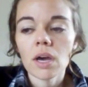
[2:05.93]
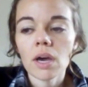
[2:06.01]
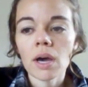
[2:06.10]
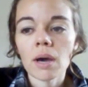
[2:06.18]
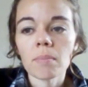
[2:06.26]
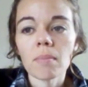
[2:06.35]

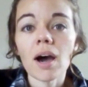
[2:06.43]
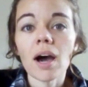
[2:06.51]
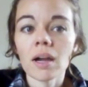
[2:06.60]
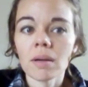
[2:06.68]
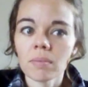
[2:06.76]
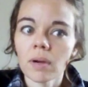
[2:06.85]

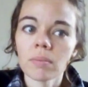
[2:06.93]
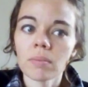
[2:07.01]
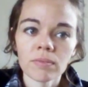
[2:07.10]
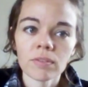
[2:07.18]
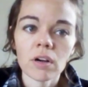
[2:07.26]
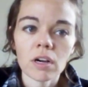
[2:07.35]
I
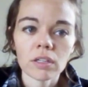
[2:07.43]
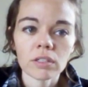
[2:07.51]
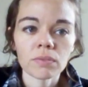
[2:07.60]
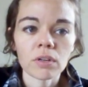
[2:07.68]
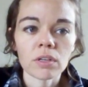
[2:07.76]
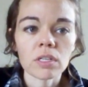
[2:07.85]
prefer
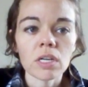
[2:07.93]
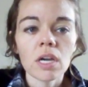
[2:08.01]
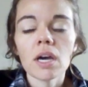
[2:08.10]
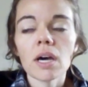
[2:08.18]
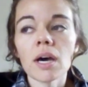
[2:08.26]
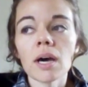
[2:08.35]
Oxford,
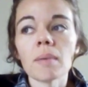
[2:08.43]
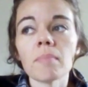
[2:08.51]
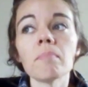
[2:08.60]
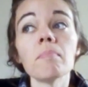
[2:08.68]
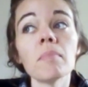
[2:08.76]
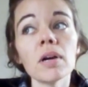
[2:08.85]

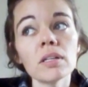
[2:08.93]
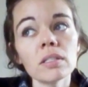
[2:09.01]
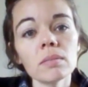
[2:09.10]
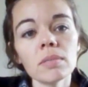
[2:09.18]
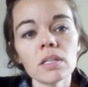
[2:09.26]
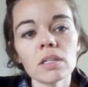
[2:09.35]

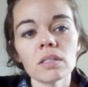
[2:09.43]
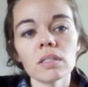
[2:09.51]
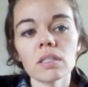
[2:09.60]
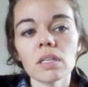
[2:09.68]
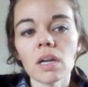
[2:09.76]
mostly because